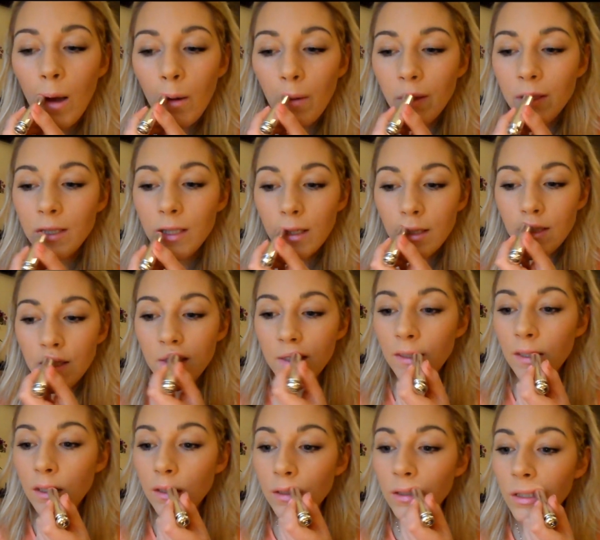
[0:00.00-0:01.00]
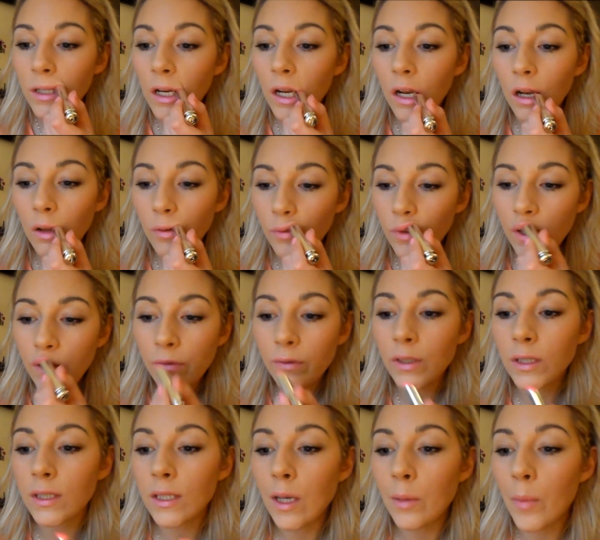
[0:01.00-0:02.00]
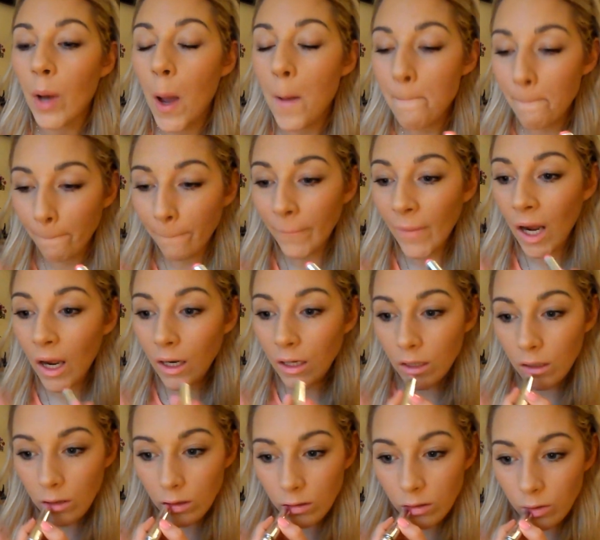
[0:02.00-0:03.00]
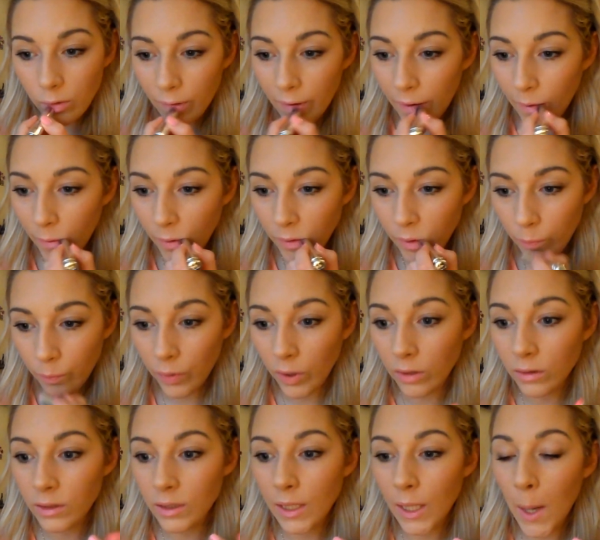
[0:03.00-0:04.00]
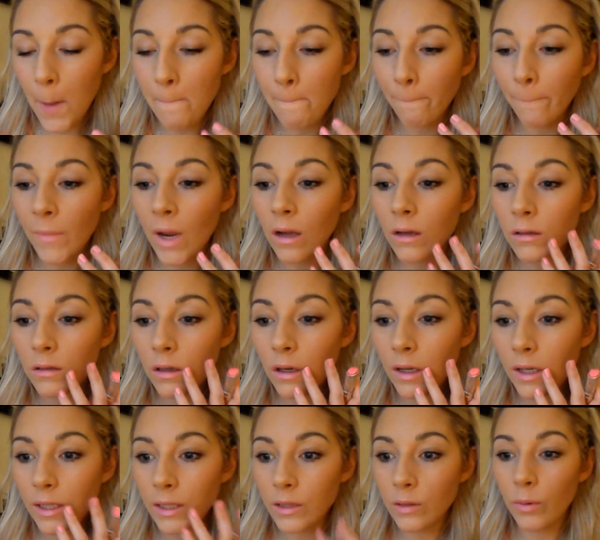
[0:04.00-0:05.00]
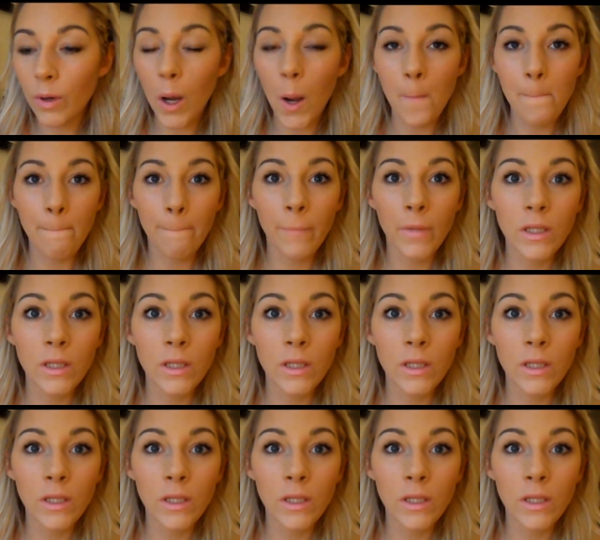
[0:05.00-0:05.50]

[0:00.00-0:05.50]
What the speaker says: which I just think is lovely for the summer, and it looks great with the bronzy eye as well.